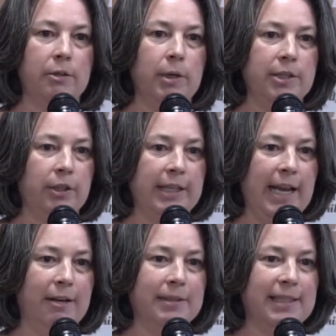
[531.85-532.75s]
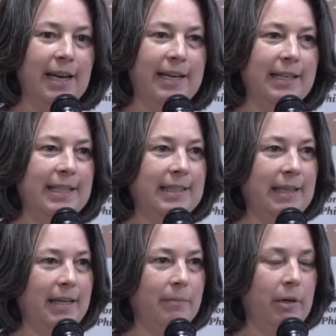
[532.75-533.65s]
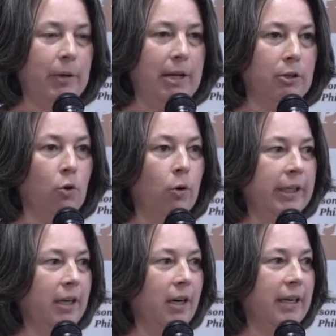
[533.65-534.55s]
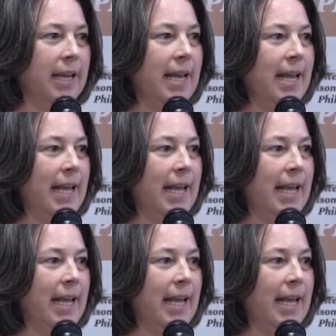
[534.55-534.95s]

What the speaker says: All the walls are on the outside, and it's around a courtyard.